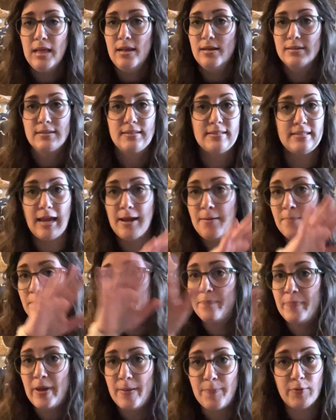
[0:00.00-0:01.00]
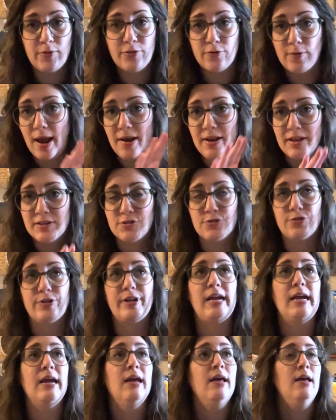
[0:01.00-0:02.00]
same people throughout
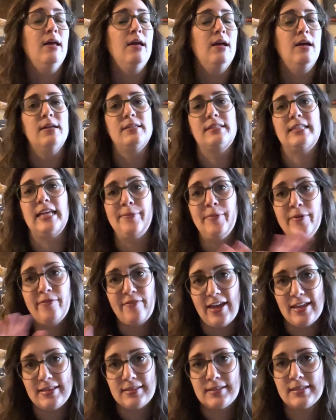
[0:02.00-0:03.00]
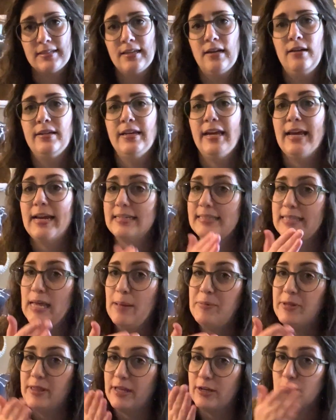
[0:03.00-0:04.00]
history, same events,
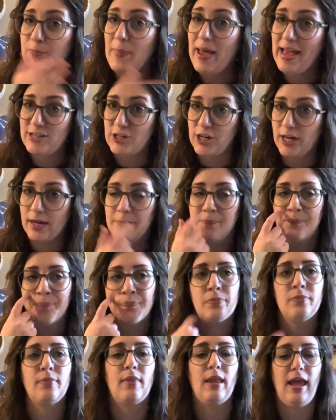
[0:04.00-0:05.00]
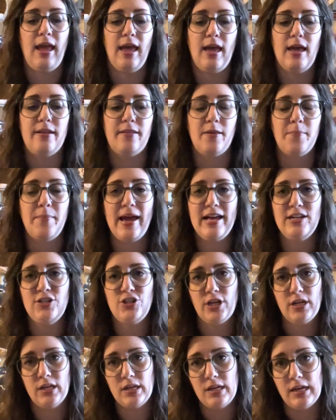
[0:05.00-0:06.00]
except there's magic. And the
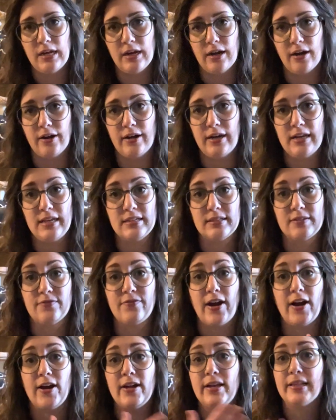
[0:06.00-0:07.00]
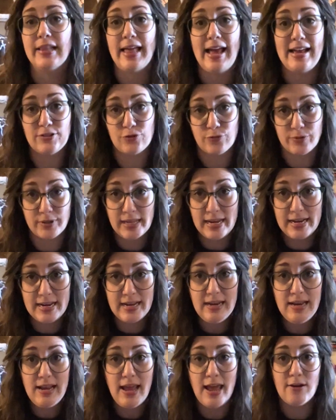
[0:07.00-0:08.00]
magic in here is very class
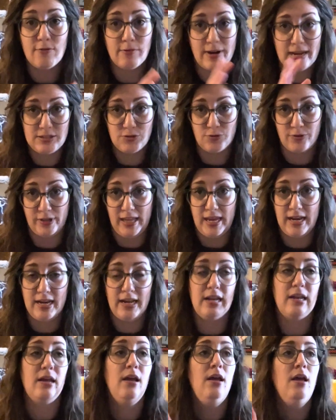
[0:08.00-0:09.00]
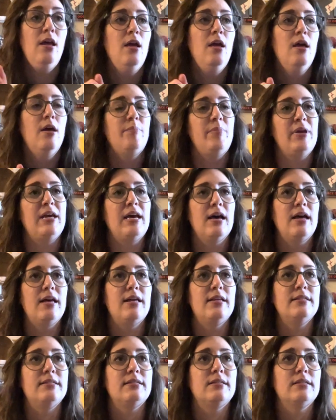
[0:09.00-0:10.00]
related and race related
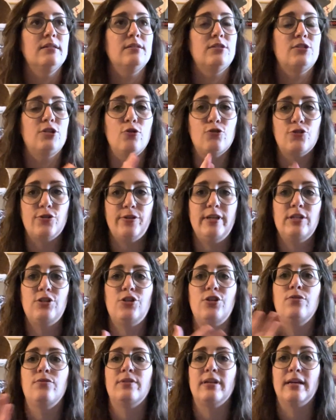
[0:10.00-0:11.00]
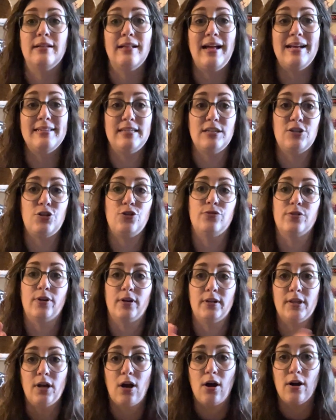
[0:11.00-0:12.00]
because social issues and class issues are
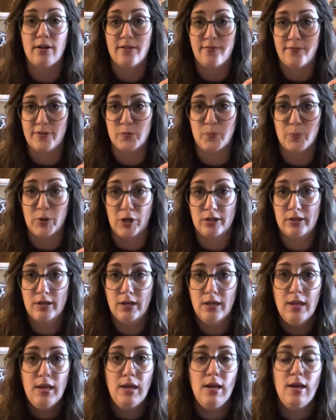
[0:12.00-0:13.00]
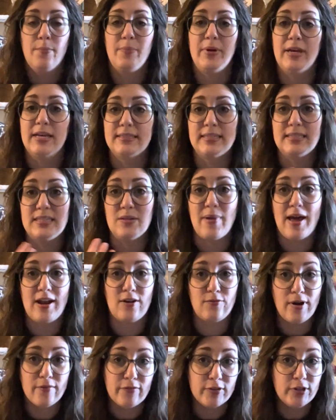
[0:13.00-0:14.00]
at the heart of this book because it's about a
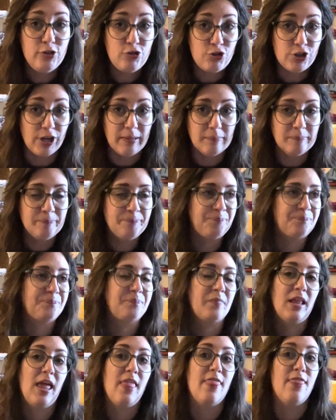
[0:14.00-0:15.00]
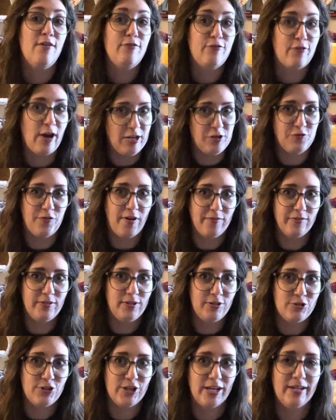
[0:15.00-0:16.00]
revolution, the French
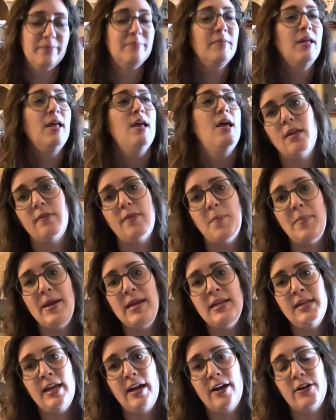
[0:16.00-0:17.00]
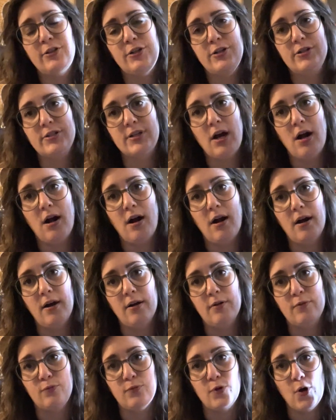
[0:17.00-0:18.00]
Revolution. The main characters
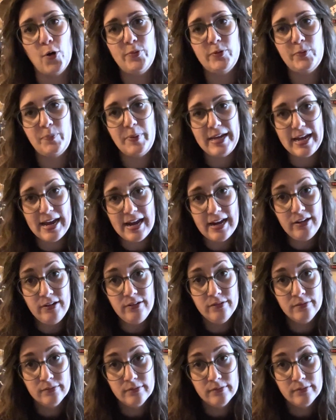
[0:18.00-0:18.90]
are Robespierre,